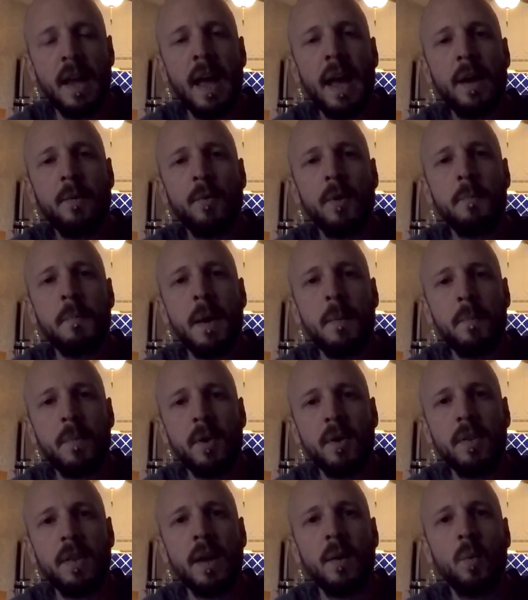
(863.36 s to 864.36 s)
and
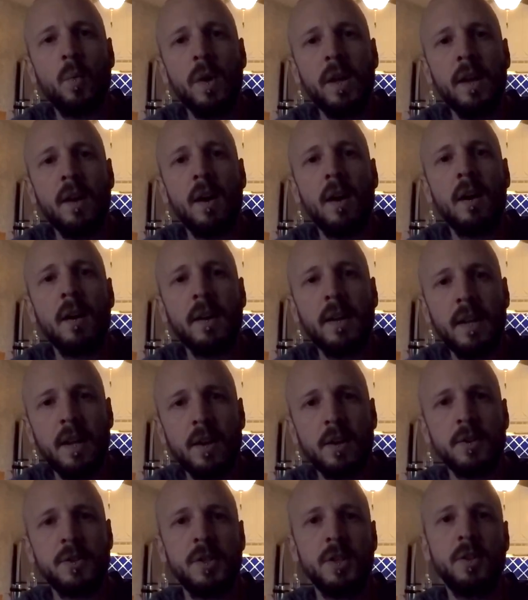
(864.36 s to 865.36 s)
remember that we are
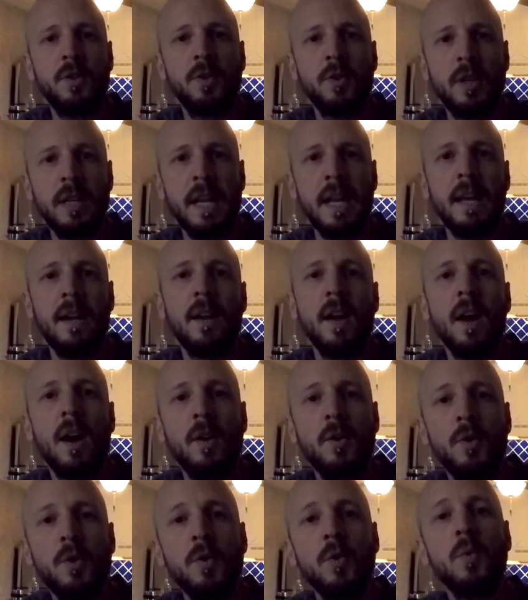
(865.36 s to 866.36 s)
here to create a
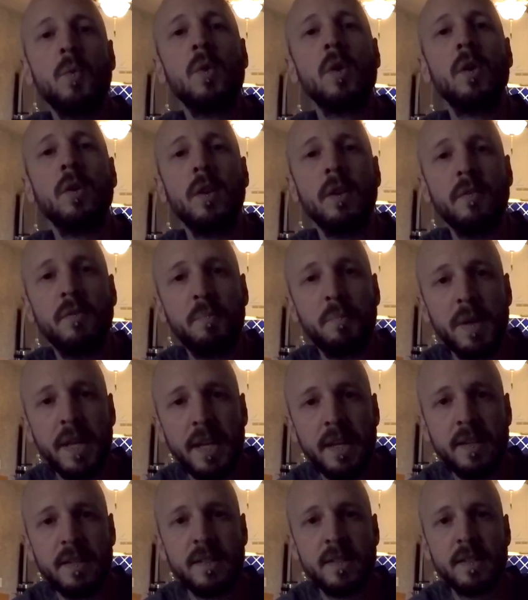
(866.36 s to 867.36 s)
new world of
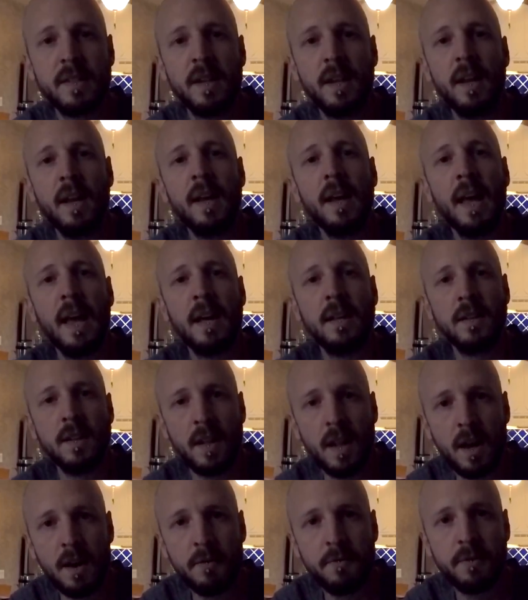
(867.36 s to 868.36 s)
peace and
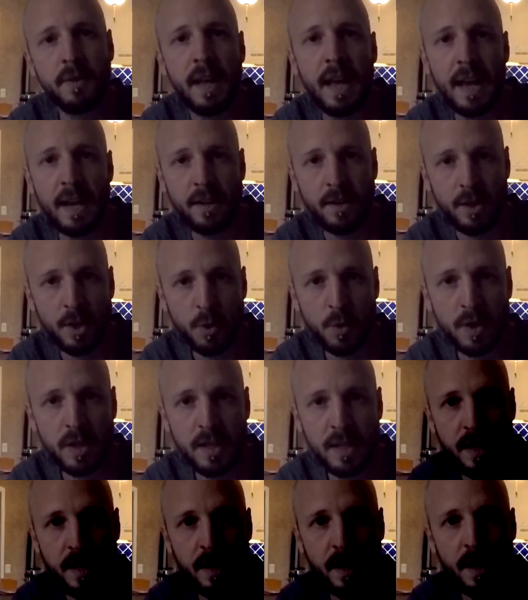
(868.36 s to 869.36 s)
love and
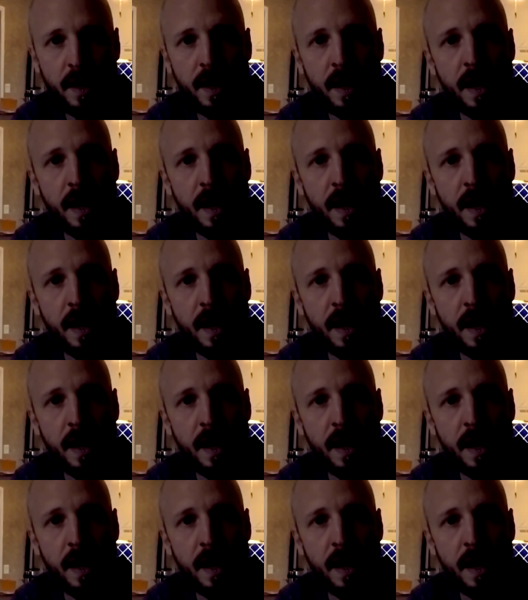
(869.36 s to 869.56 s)
unity,